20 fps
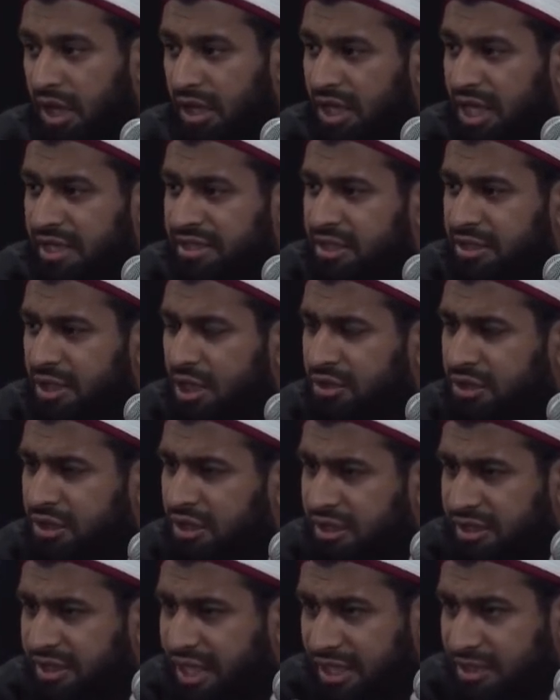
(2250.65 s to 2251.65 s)
Allah did not
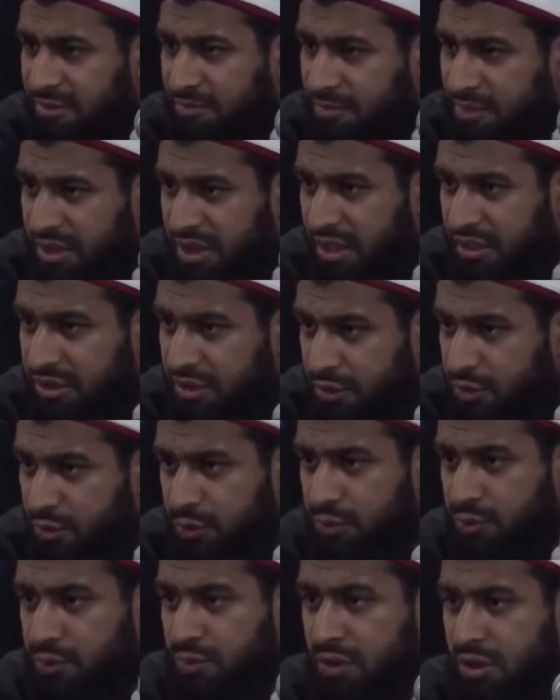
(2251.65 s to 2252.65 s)
create me and
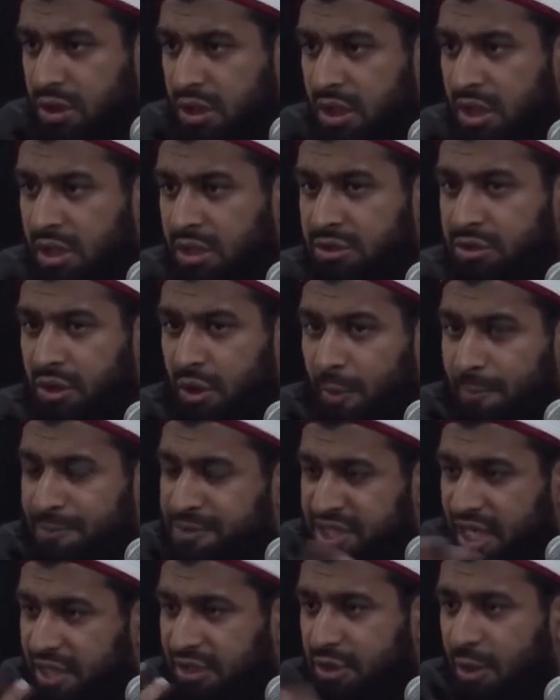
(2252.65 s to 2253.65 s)
you to
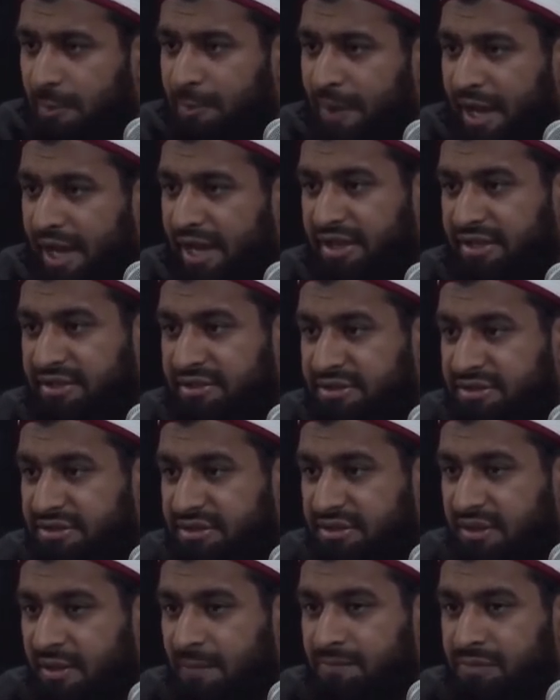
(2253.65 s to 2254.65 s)
upset your
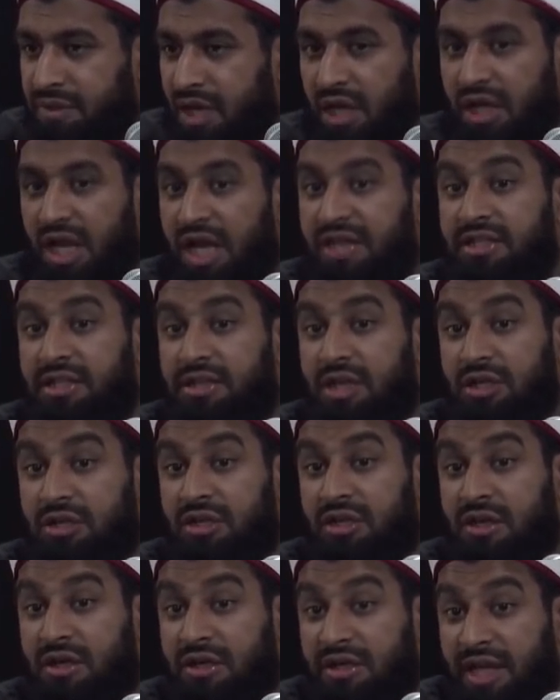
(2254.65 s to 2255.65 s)
parents. Allah did
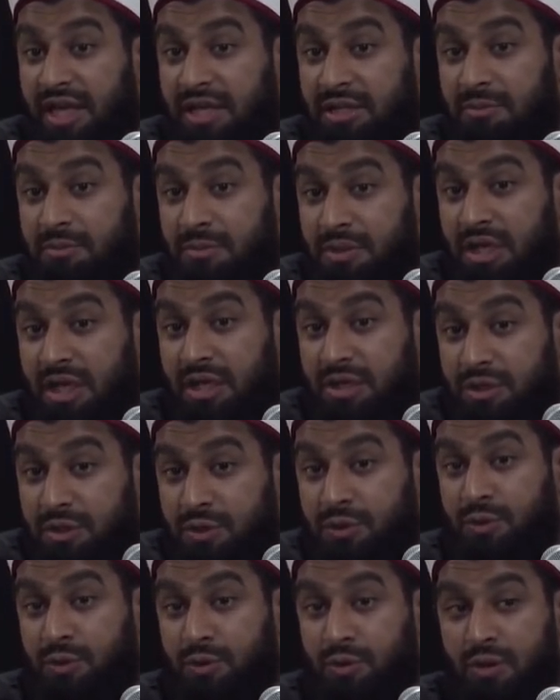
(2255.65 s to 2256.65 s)
not create me and
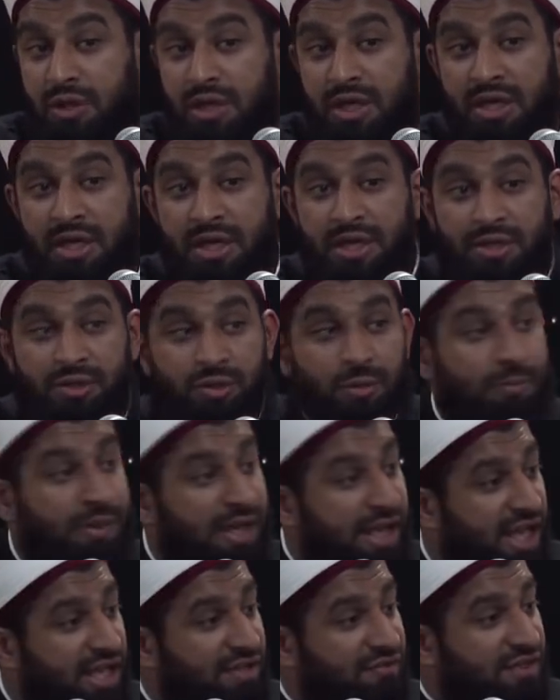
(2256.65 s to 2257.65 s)
you to
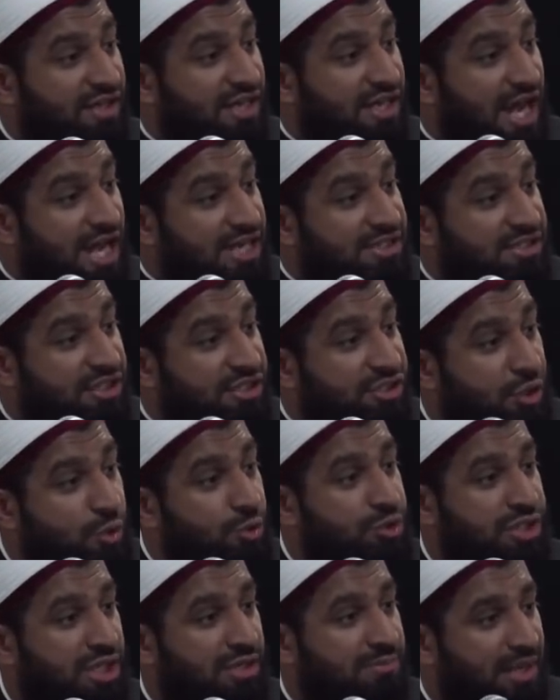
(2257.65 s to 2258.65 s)
behave in an
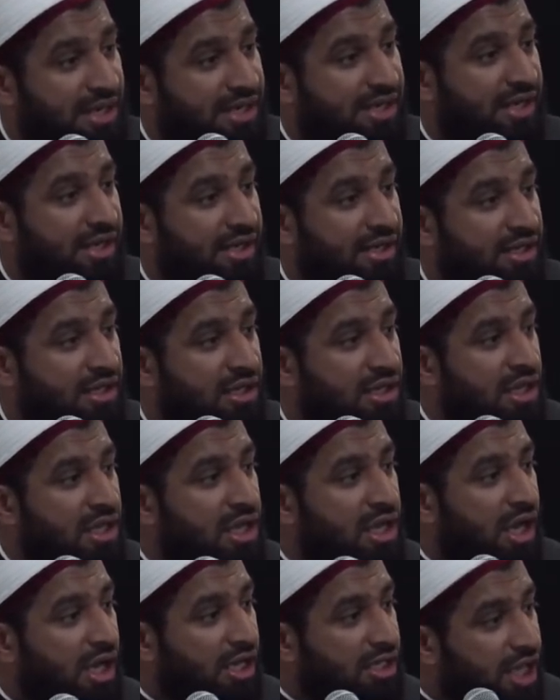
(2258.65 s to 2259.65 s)
antisocial manner.
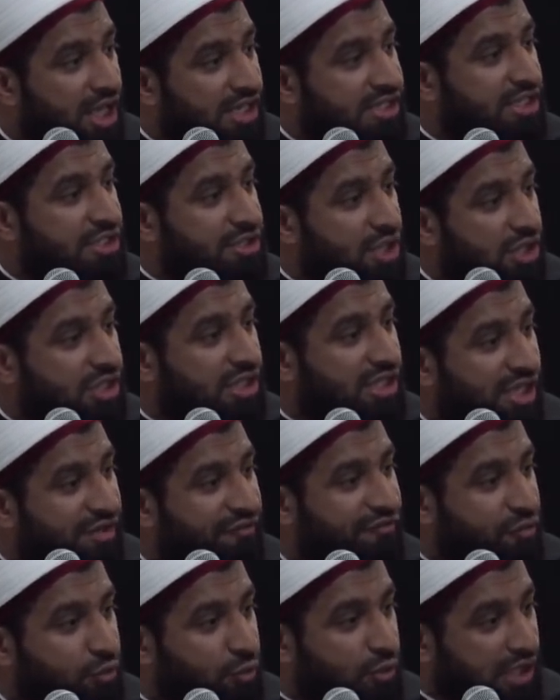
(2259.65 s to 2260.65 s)
Allah did not
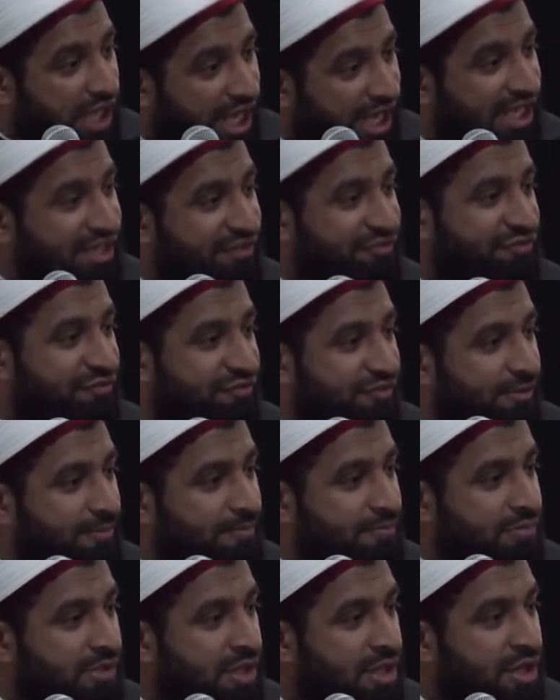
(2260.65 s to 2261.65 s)
give you life
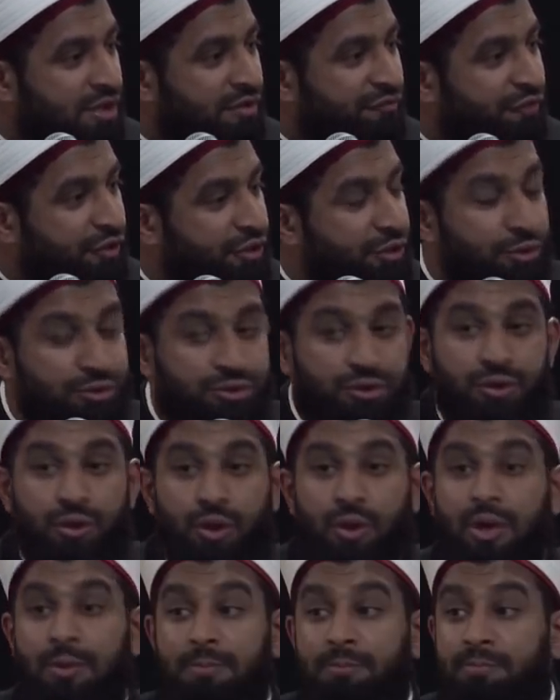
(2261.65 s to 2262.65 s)
for you to
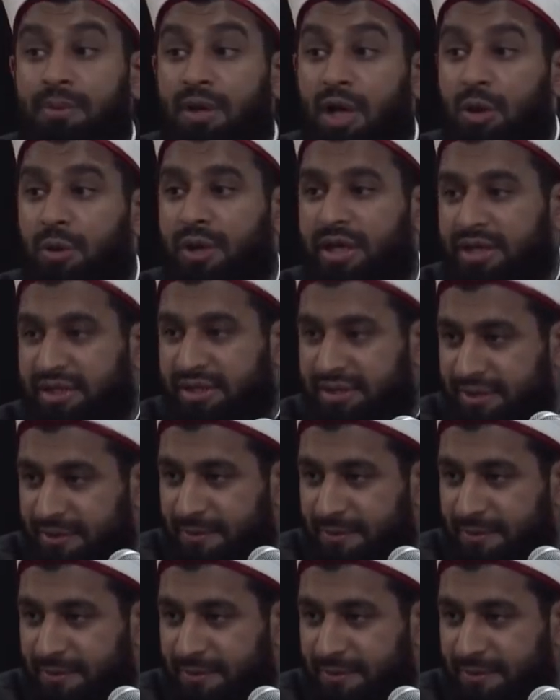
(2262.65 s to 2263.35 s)
go and blow it.